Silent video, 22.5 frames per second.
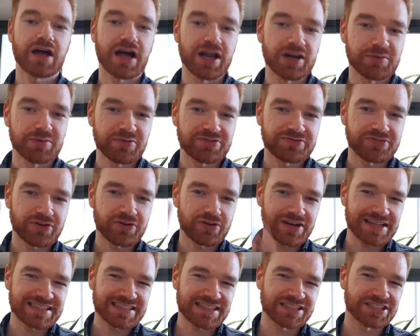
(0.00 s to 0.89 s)
And number
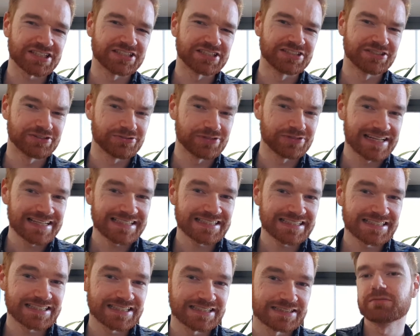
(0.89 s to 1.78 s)
four is a to-do
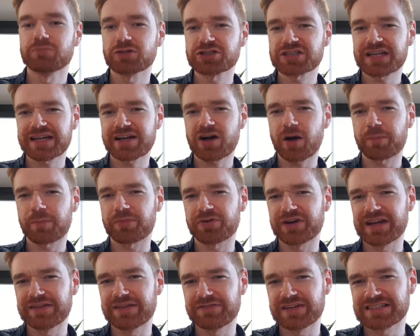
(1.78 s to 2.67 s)
list. Much like our
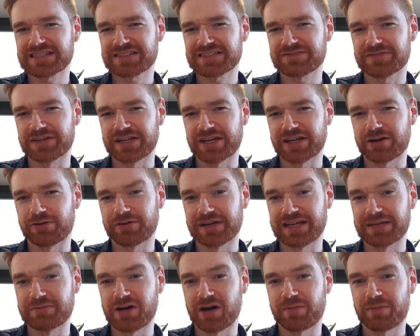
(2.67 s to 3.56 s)
previous video
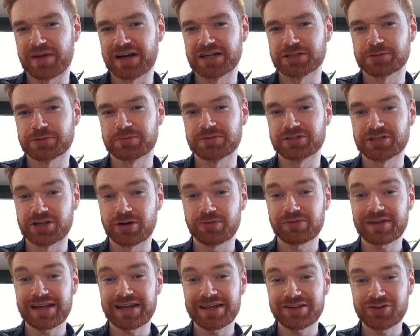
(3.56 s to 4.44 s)
on email management,
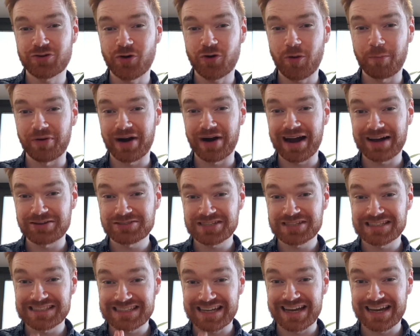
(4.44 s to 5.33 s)
don't let your
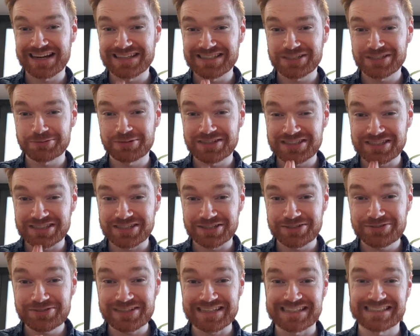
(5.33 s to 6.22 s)
browser turn into a
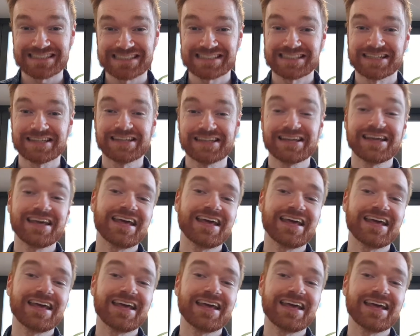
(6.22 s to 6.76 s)
to-do list.